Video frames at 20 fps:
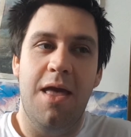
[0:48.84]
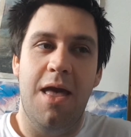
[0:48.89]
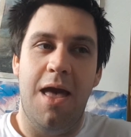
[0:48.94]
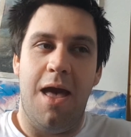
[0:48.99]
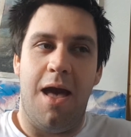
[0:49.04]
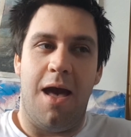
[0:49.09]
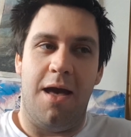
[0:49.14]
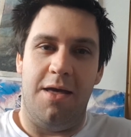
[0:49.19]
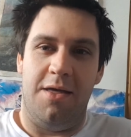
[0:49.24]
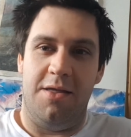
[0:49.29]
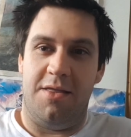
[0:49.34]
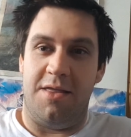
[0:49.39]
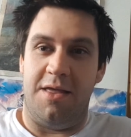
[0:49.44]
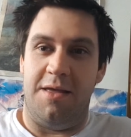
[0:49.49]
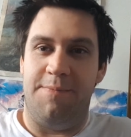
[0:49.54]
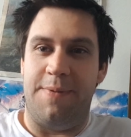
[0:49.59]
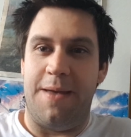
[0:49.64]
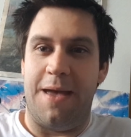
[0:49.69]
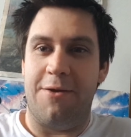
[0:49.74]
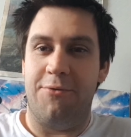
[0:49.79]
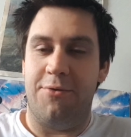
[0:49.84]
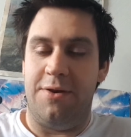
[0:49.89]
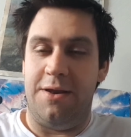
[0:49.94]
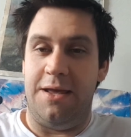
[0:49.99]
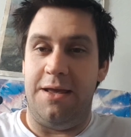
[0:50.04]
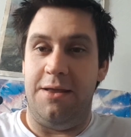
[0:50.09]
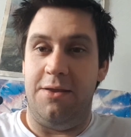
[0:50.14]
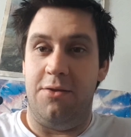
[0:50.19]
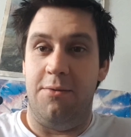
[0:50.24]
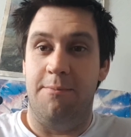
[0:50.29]
as
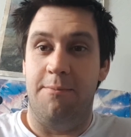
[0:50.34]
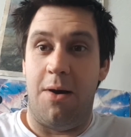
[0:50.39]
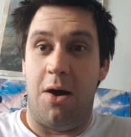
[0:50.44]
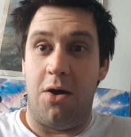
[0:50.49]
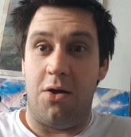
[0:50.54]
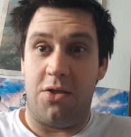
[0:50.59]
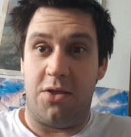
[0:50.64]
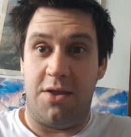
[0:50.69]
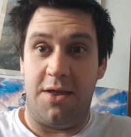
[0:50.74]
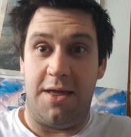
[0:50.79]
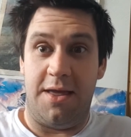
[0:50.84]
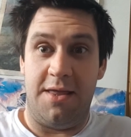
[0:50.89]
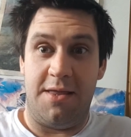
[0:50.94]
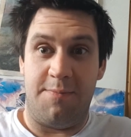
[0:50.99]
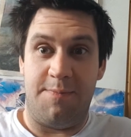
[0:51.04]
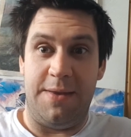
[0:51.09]
apparently the master is